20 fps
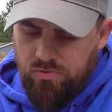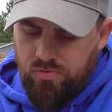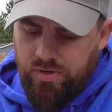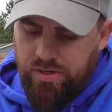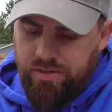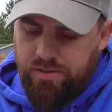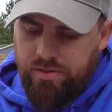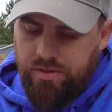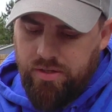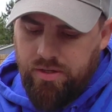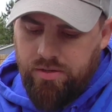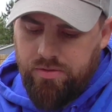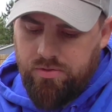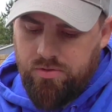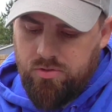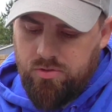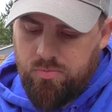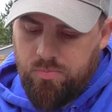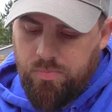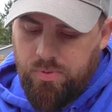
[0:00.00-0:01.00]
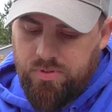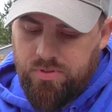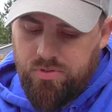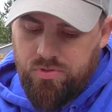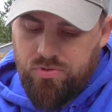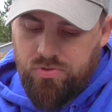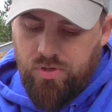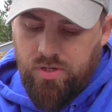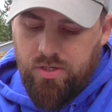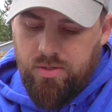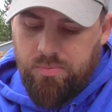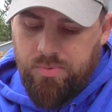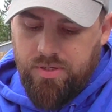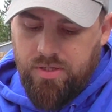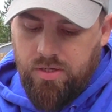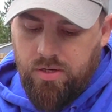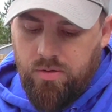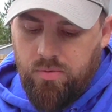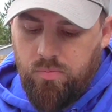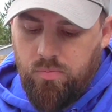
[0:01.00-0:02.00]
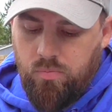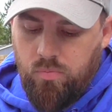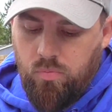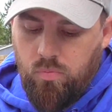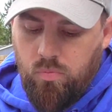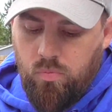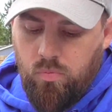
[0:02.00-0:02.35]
or regulate others, but to try to become